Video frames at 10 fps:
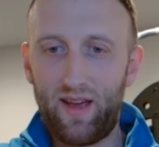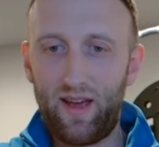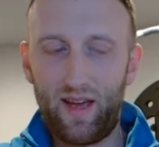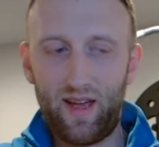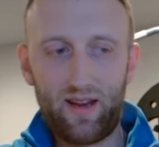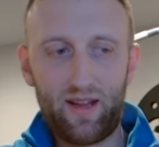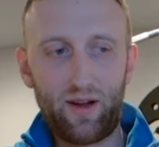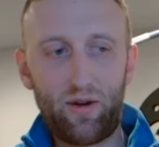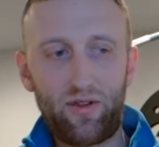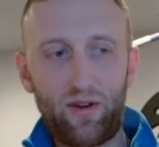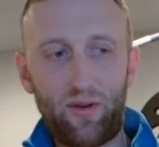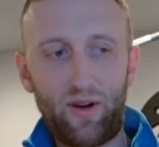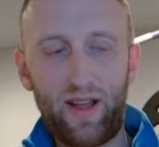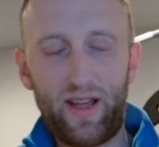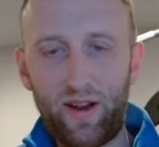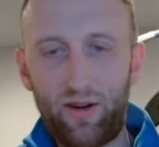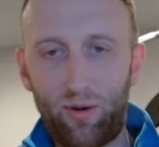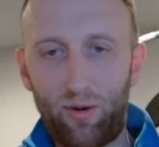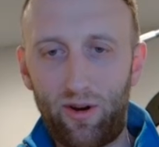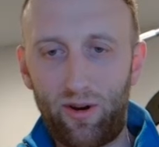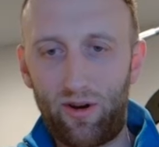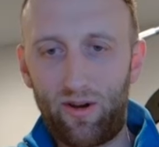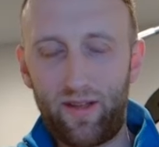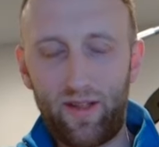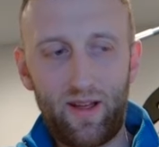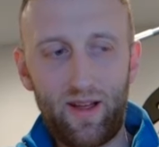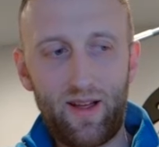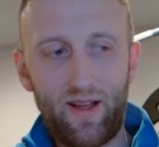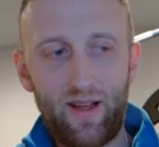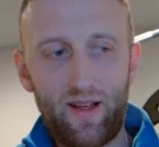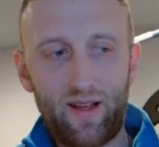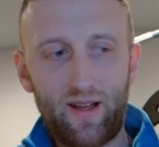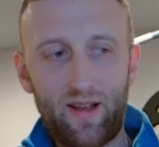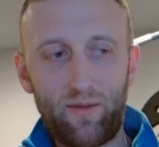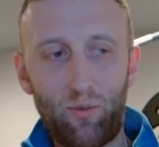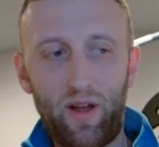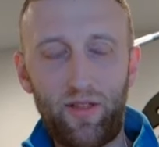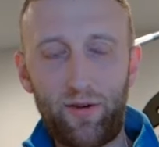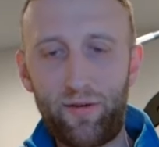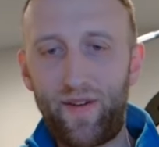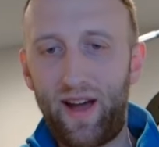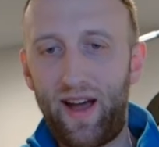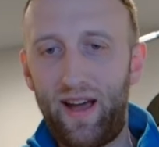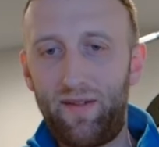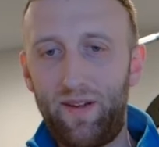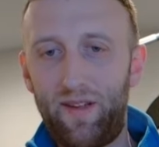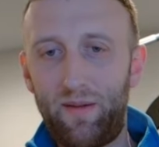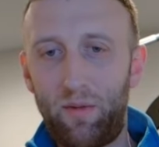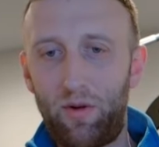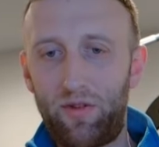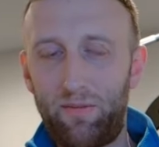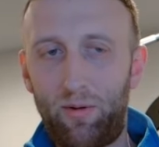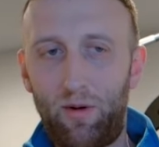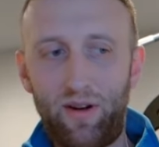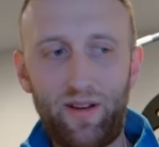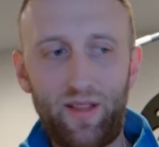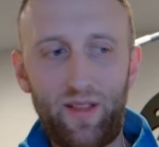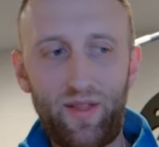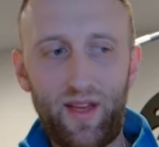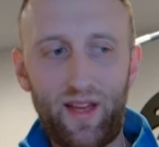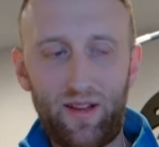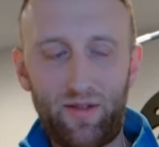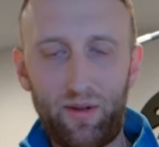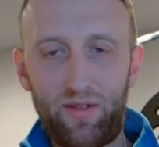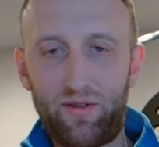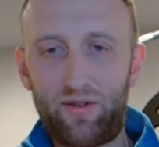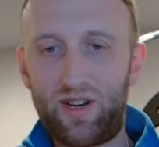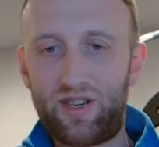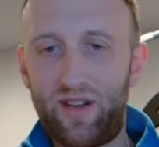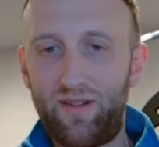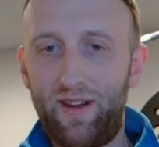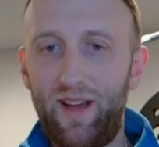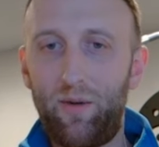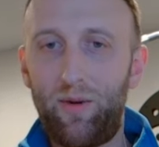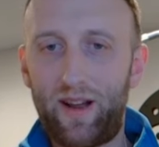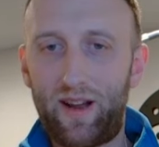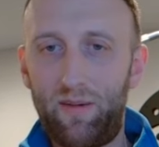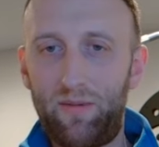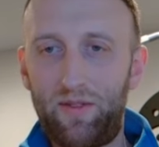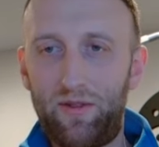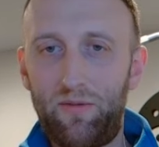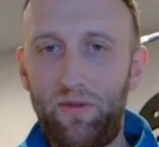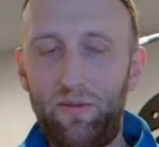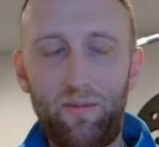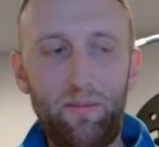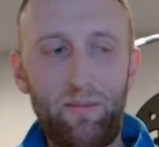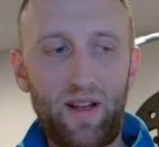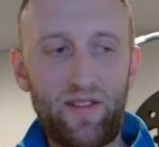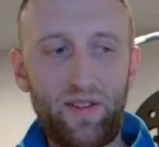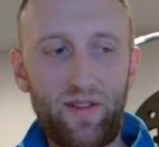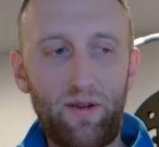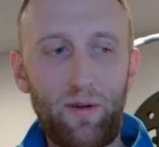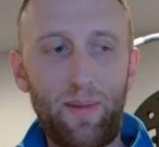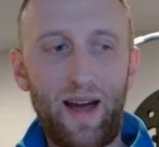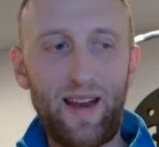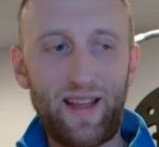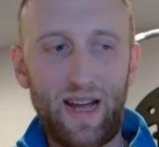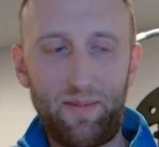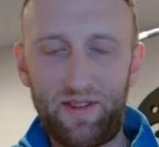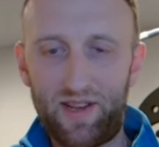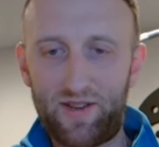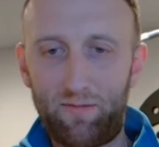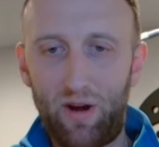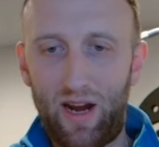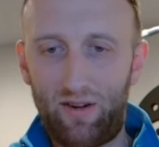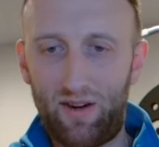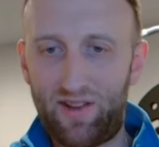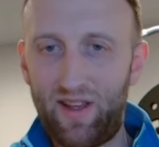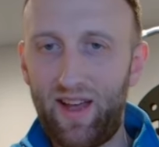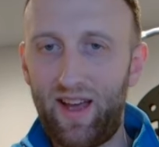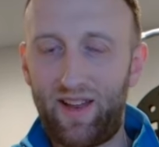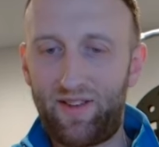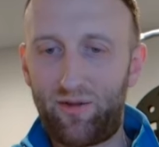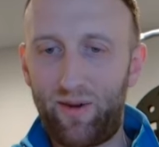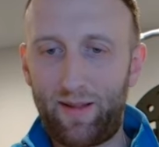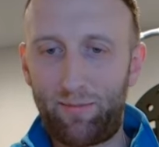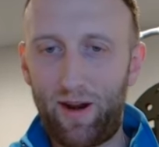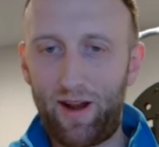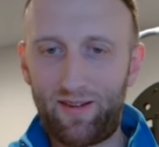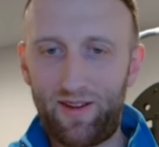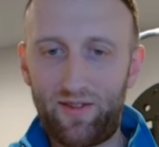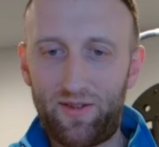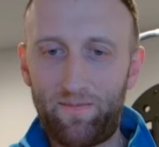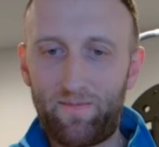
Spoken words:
And he goes over in order 1 through 5, the most important things with nutrition when it comes to muscle or body composition progress and strength progress.